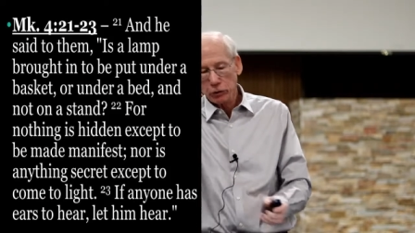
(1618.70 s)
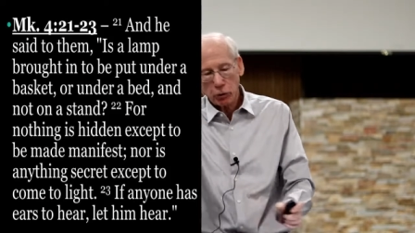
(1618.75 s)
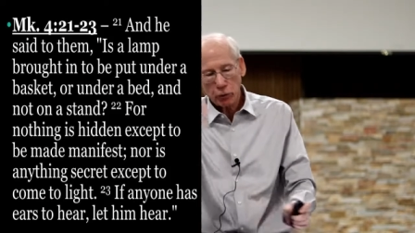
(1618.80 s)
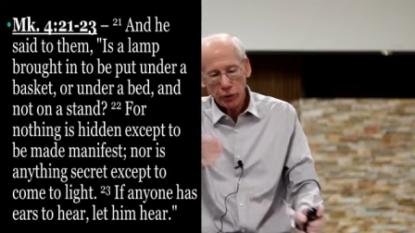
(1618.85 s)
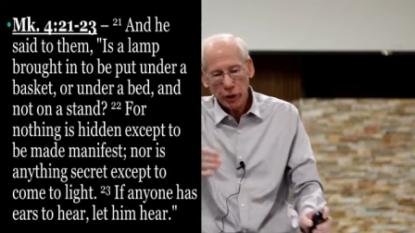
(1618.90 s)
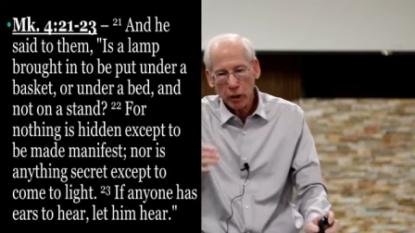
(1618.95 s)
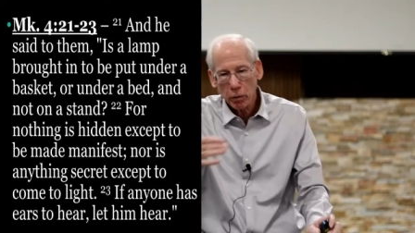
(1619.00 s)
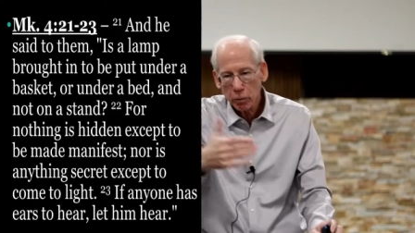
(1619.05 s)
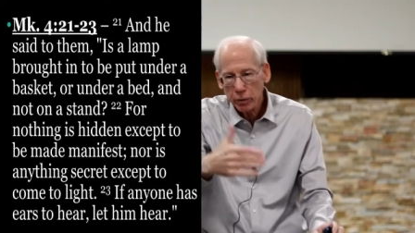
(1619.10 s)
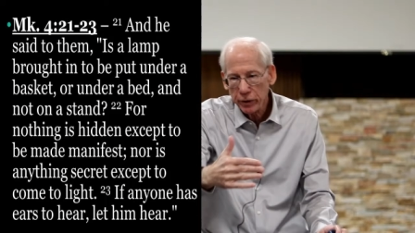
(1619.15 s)

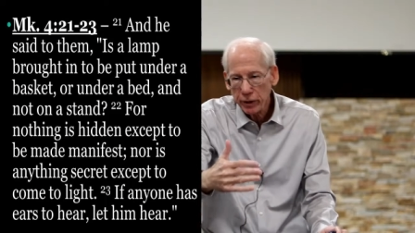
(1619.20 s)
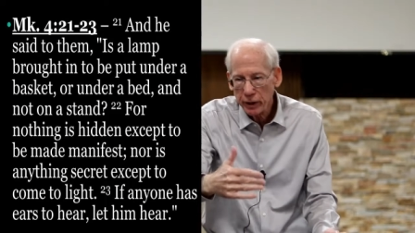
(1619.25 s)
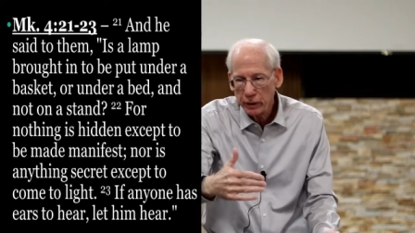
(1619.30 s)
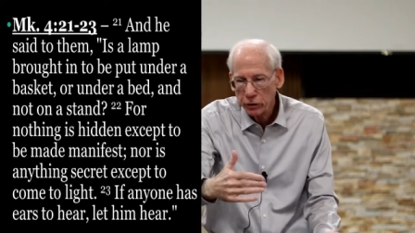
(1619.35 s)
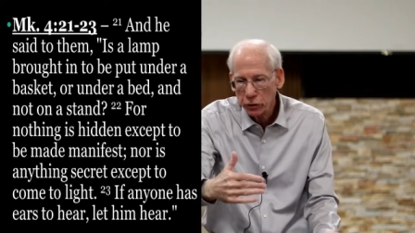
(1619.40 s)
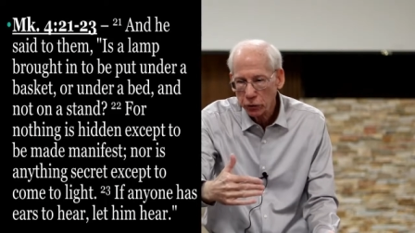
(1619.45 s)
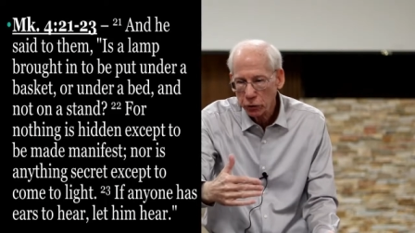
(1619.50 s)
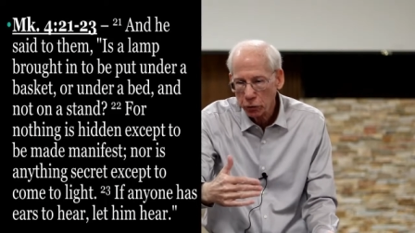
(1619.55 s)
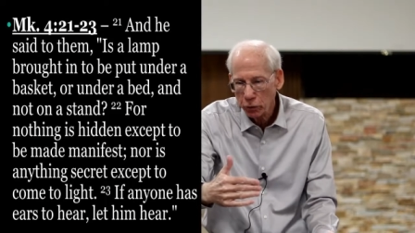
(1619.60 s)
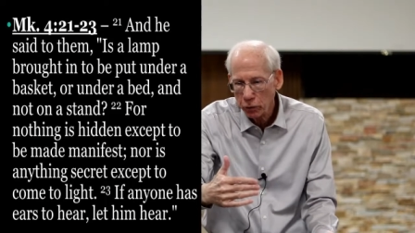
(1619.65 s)
So there were
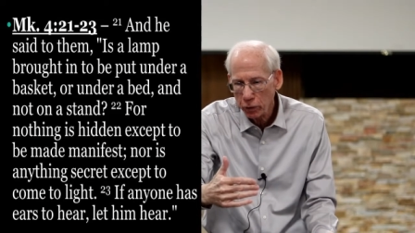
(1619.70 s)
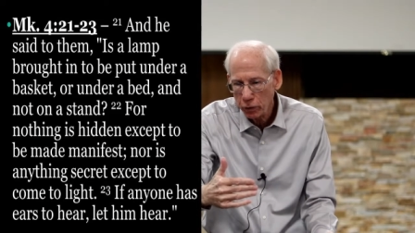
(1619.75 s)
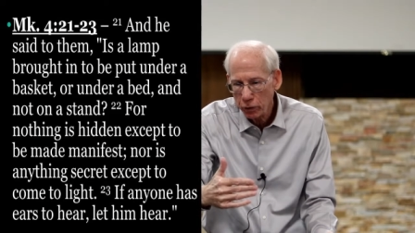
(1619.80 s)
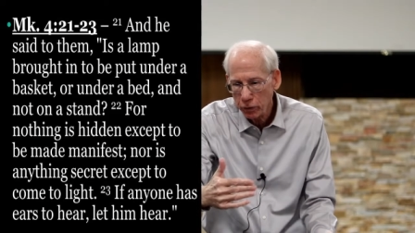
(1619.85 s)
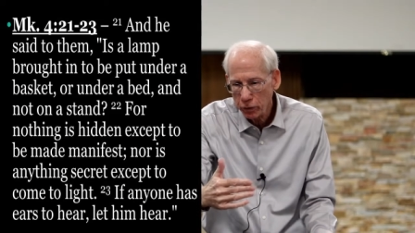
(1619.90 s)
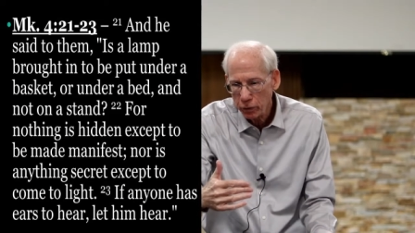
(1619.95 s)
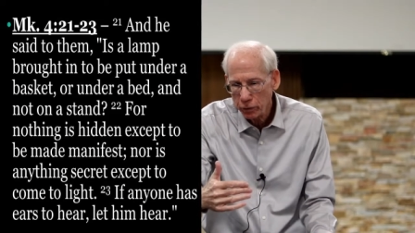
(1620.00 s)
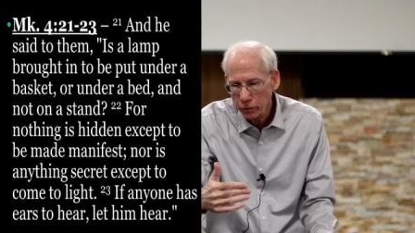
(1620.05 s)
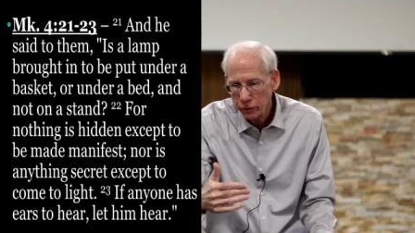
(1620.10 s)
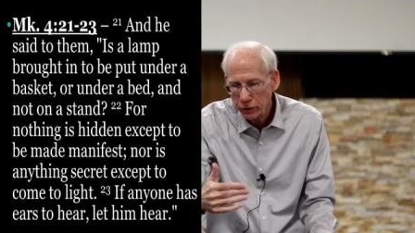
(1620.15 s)
these
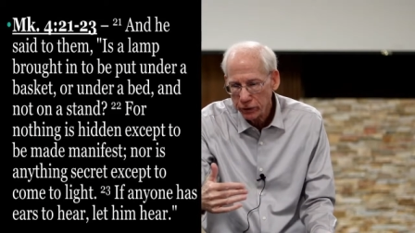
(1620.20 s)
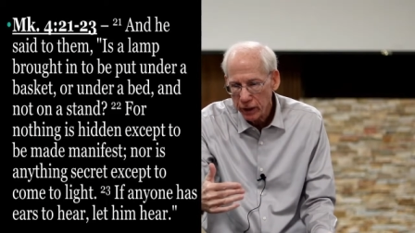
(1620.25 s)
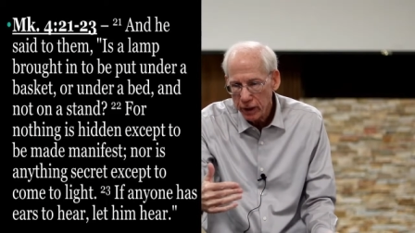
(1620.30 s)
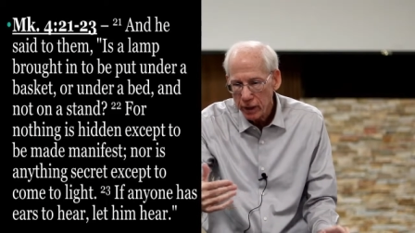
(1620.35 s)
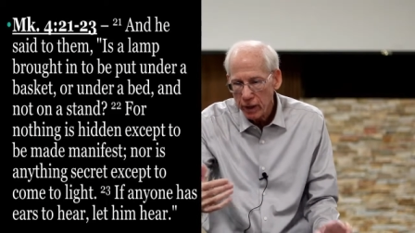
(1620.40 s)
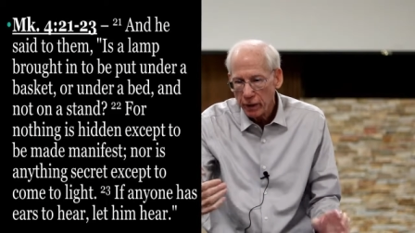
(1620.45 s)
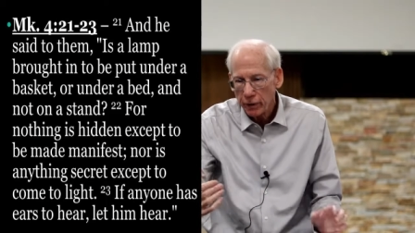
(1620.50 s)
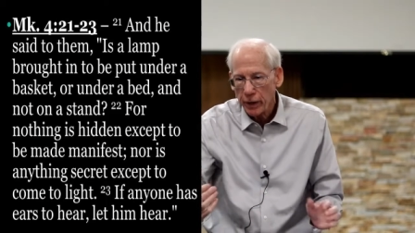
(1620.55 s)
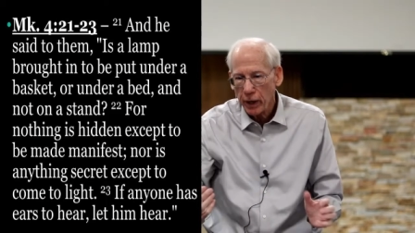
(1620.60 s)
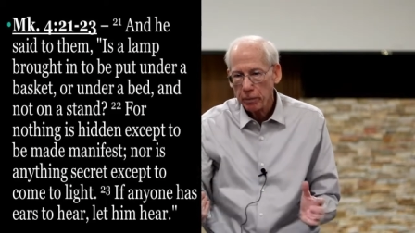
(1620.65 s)
truths
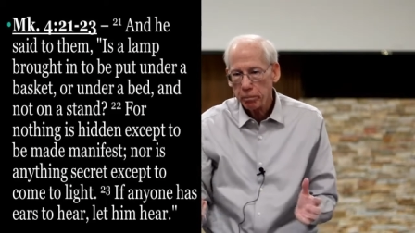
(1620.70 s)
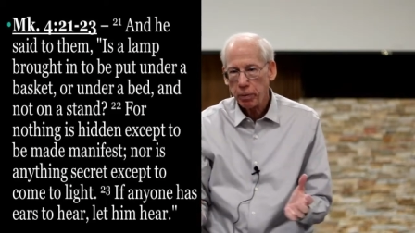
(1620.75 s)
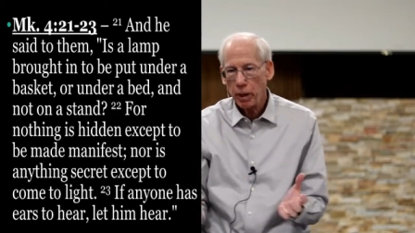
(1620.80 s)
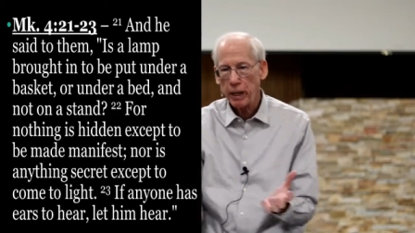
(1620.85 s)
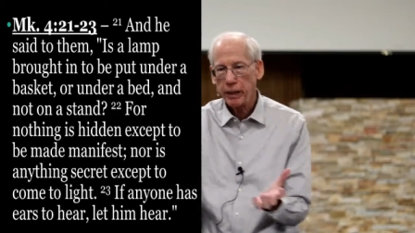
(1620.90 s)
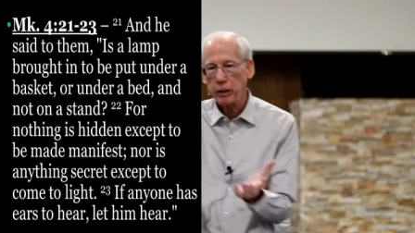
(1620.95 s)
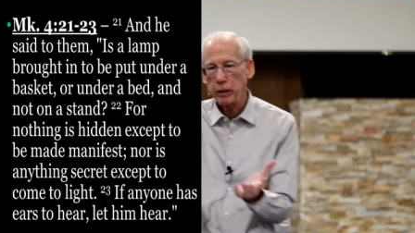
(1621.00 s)
that